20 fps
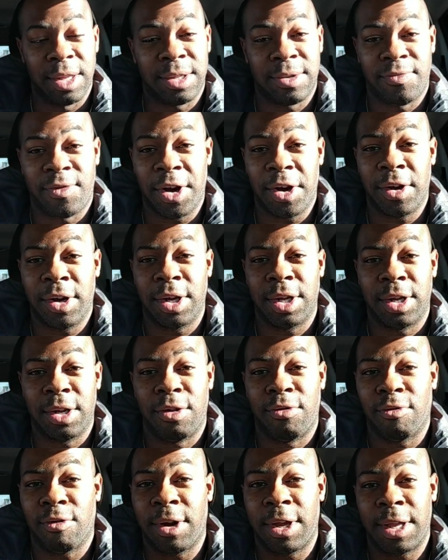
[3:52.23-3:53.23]
very
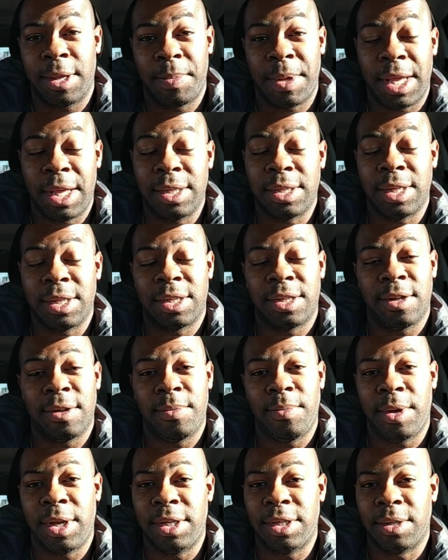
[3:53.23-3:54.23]
great, man. It's an
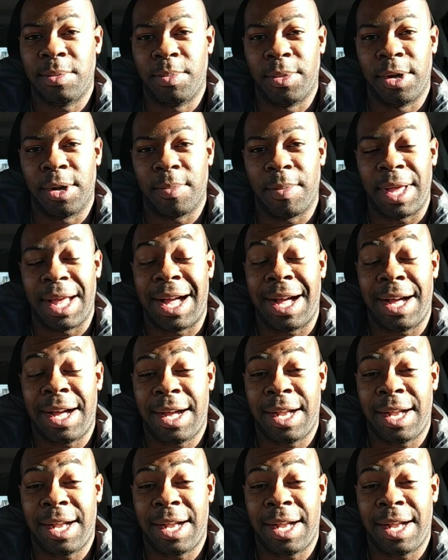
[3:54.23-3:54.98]
amazing book, man.